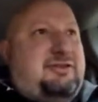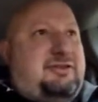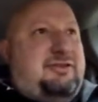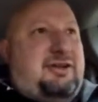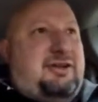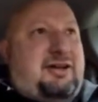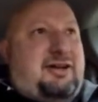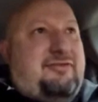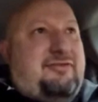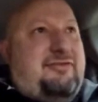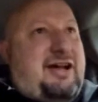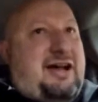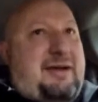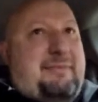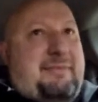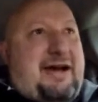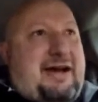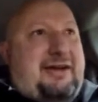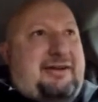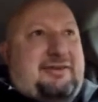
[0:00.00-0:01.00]
None of that
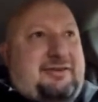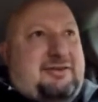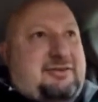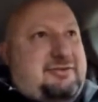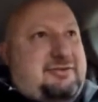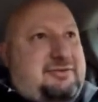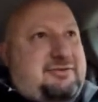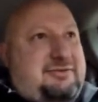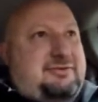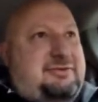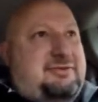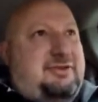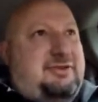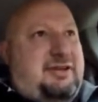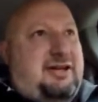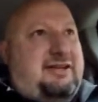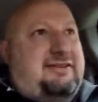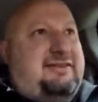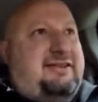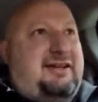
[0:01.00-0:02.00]
mattered
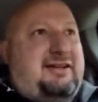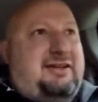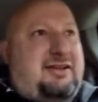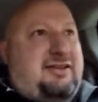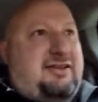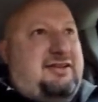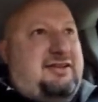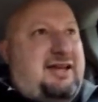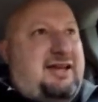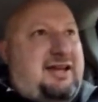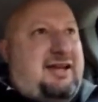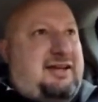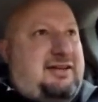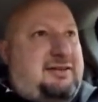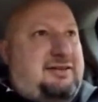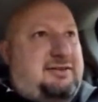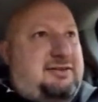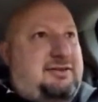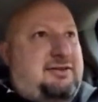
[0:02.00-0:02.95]
at the end of the day.